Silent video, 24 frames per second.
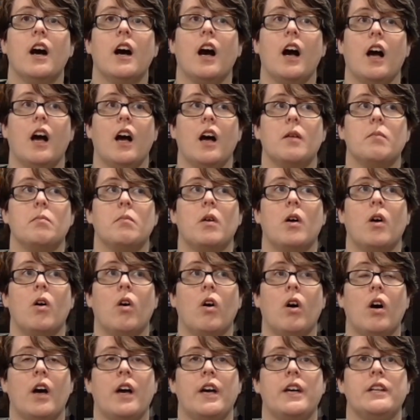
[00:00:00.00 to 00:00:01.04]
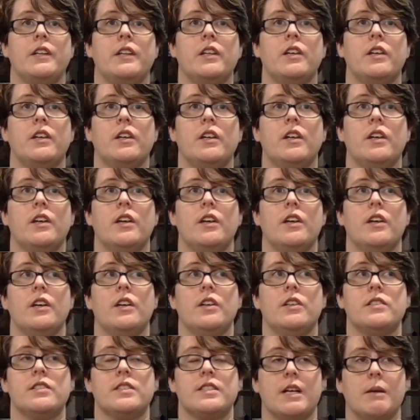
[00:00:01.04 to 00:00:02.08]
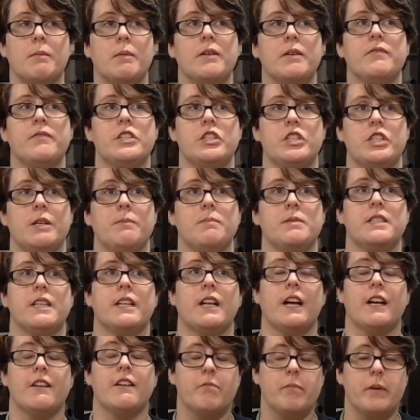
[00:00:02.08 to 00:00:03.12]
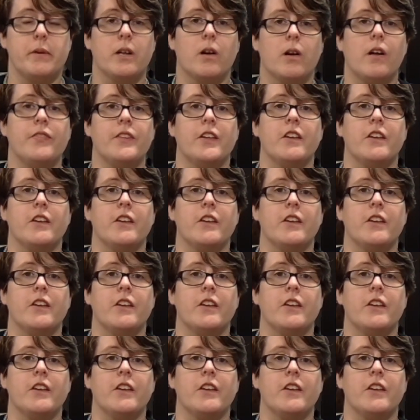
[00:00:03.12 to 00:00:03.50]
On some of the ships that I've been on,